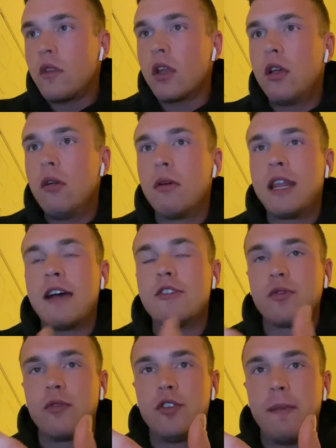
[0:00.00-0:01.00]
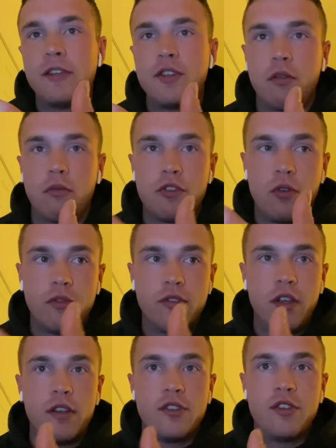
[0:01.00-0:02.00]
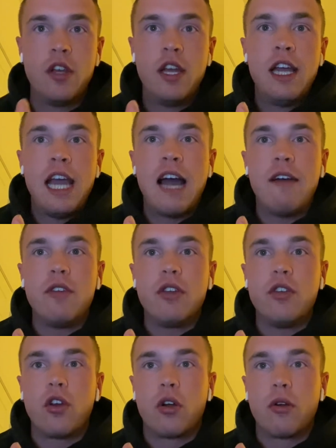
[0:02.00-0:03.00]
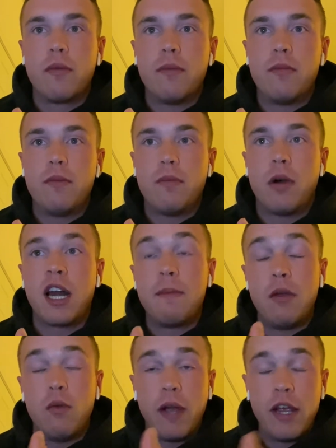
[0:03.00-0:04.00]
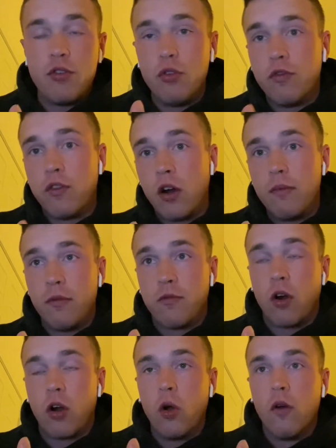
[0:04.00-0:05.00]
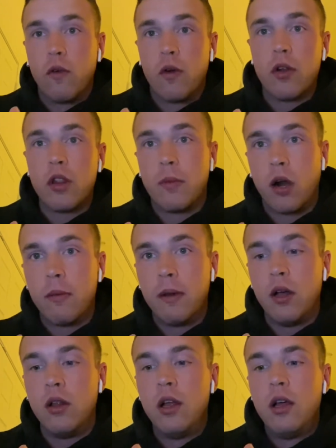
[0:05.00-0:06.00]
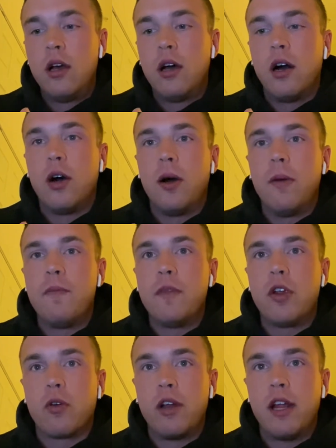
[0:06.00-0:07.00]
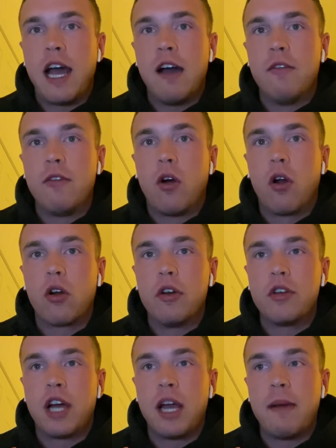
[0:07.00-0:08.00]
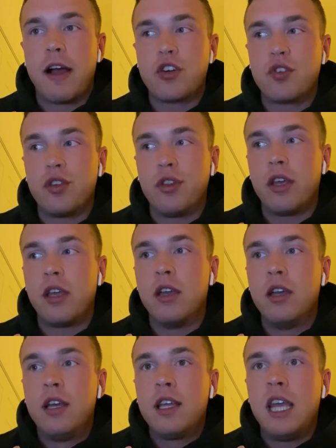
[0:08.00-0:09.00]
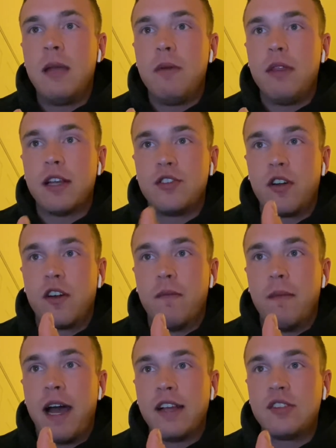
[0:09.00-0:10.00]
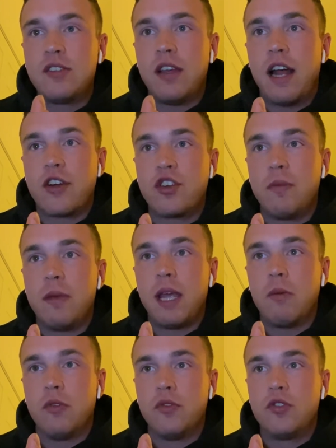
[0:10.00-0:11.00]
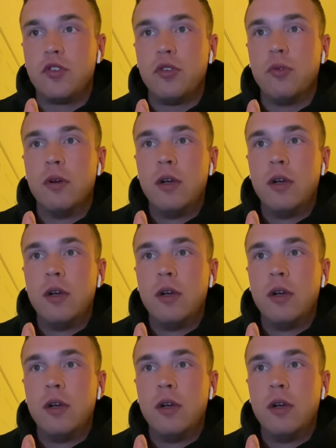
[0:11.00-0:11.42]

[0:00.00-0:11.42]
what that's going to basically result is having your body be way too far over the barbell. You're going to have a harder time actually keeping that center of mass and actually being able to